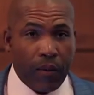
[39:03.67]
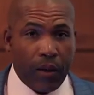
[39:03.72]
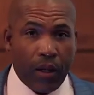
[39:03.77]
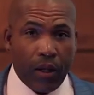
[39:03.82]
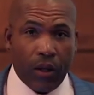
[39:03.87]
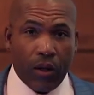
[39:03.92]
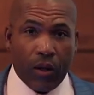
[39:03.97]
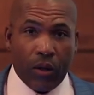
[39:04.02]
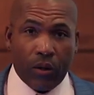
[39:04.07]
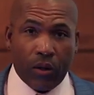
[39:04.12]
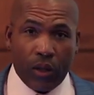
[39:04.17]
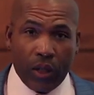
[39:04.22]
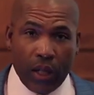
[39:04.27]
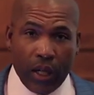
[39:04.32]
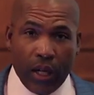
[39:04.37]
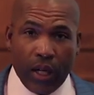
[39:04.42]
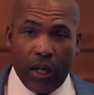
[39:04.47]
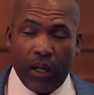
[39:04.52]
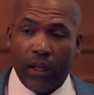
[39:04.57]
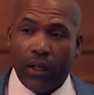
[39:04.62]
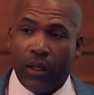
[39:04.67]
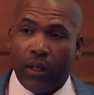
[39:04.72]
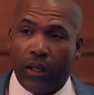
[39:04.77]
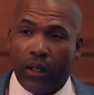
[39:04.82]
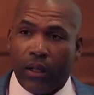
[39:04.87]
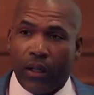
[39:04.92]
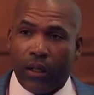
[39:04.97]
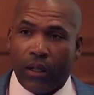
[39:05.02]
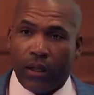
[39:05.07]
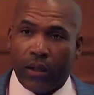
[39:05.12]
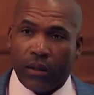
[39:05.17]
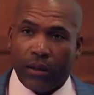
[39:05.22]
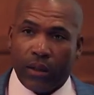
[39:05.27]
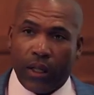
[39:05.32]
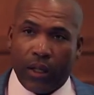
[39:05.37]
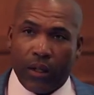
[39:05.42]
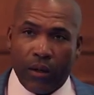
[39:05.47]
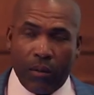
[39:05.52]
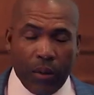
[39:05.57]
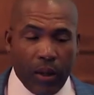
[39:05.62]
He goes, yeah. It's
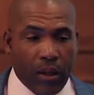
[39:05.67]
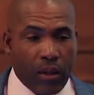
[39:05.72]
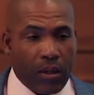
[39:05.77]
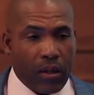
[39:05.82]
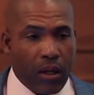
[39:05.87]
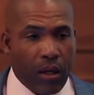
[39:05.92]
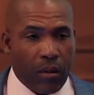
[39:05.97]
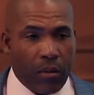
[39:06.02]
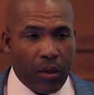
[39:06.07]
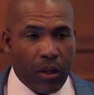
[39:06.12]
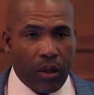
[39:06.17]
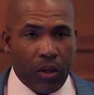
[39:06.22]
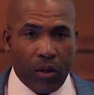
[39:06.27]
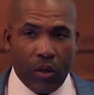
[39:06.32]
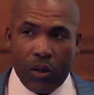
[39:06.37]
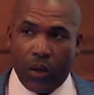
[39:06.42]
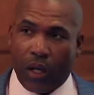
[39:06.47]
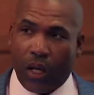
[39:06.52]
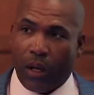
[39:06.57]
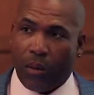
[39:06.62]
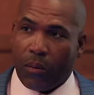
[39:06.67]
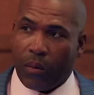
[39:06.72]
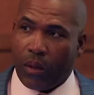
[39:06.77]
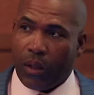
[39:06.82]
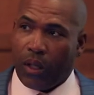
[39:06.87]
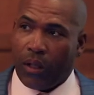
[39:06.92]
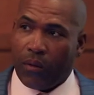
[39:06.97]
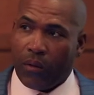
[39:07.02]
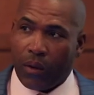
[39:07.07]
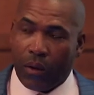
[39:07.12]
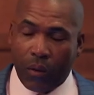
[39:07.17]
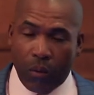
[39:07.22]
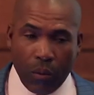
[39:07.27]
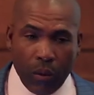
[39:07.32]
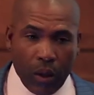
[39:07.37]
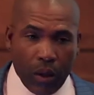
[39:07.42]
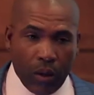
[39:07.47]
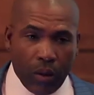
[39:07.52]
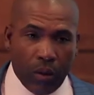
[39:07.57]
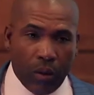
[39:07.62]
like, you mean to tell me that you can't believe in the
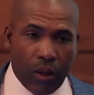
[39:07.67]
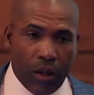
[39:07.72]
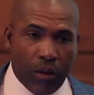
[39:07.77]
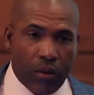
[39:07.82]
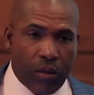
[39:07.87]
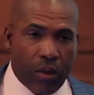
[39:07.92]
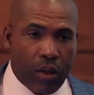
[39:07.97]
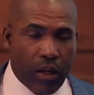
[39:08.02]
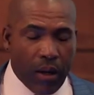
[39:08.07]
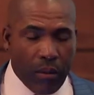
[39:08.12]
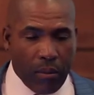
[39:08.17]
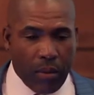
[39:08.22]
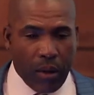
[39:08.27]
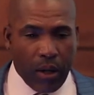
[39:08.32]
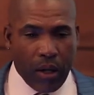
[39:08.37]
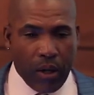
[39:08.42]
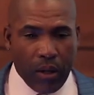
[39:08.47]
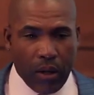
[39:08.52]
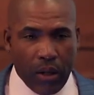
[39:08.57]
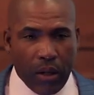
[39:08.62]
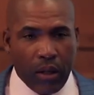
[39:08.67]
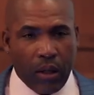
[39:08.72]
one who gives you that breath?